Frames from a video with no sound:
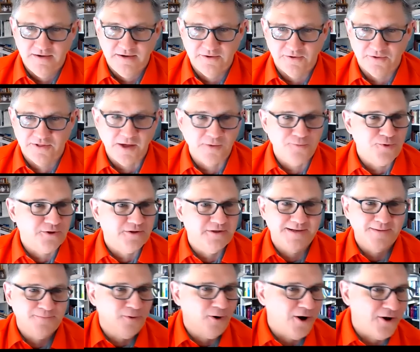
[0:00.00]
subject
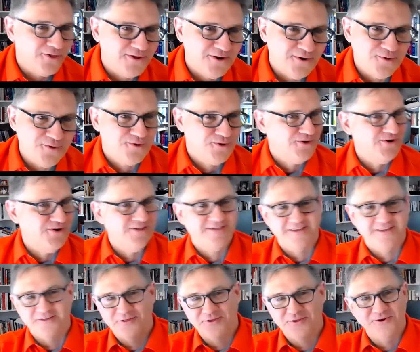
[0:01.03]
to deposit
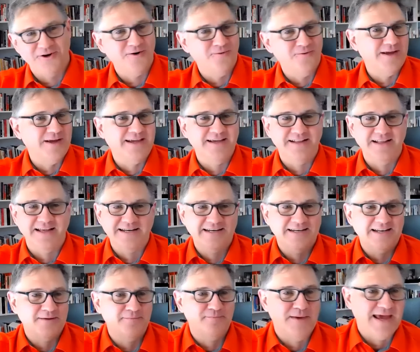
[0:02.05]
insurance, and they're not
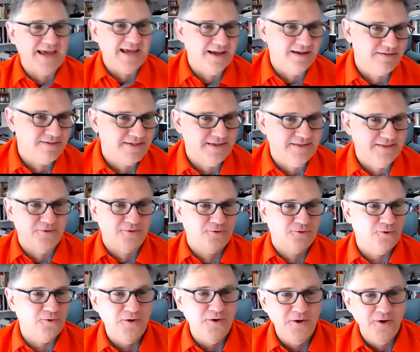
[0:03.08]
regulated like banks, and
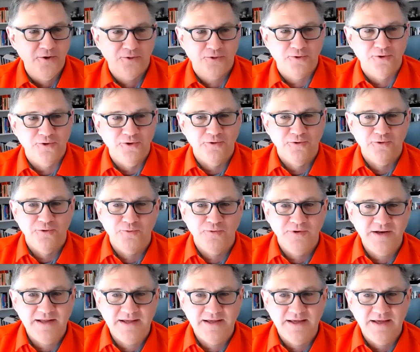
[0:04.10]
so you
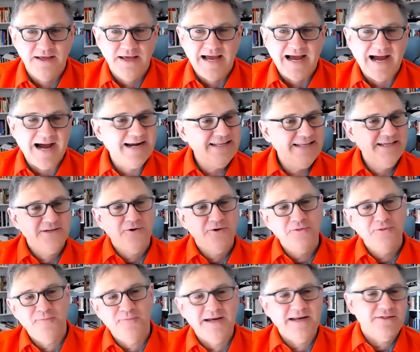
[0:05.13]
really, how do you
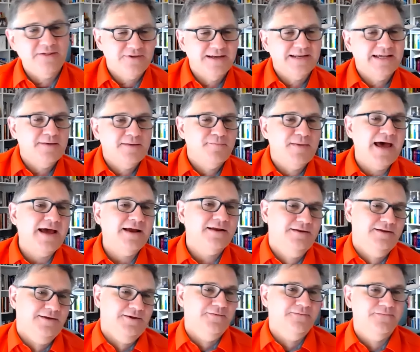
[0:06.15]
know the money is going to get back
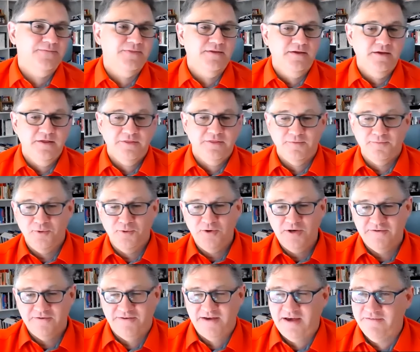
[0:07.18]
to you? The
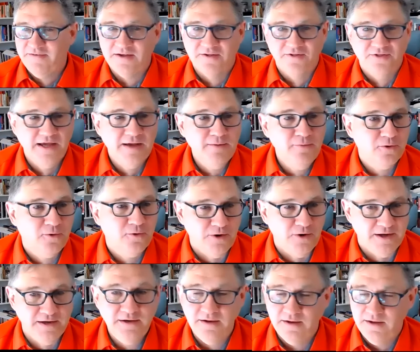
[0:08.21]
beauty of having a stable
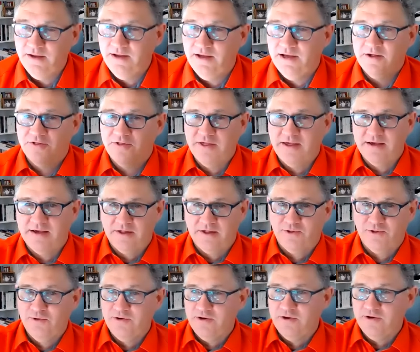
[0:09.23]
coin is as
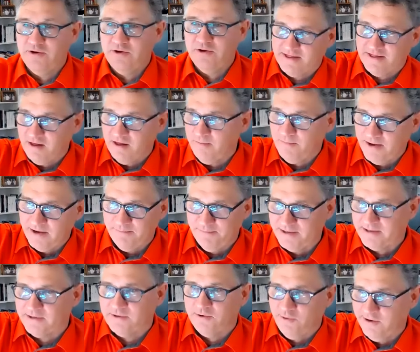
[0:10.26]
soon as I sell my
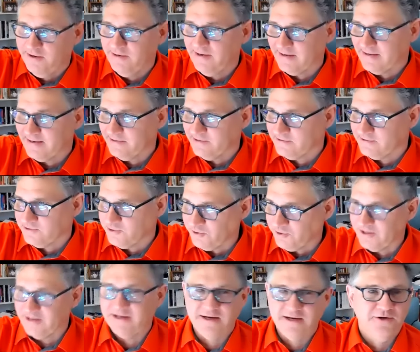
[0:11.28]
Bitcoin, I can
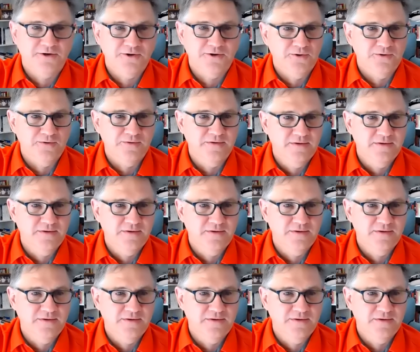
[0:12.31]
turn it into